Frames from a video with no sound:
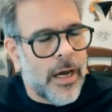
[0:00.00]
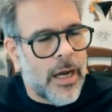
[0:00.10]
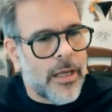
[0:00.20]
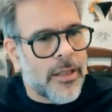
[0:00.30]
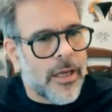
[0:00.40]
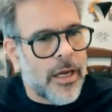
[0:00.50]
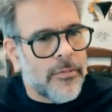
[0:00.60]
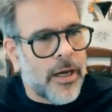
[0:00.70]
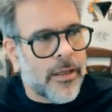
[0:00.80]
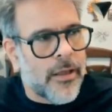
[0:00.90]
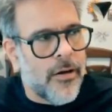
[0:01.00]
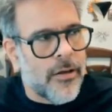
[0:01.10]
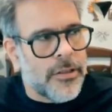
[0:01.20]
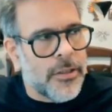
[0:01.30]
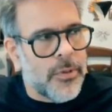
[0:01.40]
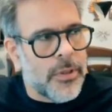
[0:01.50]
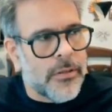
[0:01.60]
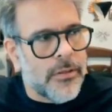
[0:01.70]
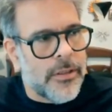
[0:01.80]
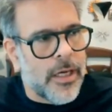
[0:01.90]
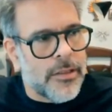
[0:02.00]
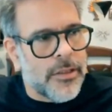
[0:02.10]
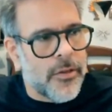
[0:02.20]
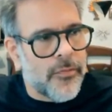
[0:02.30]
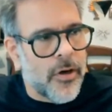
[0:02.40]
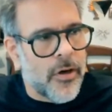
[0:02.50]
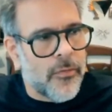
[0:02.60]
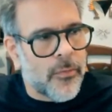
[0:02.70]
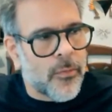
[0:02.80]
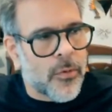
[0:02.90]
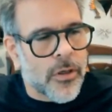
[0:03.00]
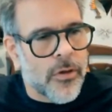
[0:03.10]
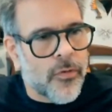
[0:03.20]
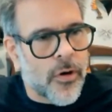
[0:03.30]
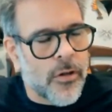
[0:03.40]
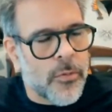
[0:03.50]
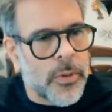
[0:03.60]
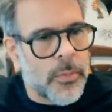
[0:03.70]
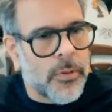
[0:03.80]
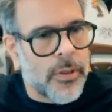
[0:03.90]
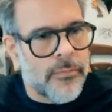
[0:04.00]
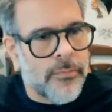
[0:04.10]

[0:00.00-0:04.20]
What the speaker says: I think I cannot deal with the idea of working for other people.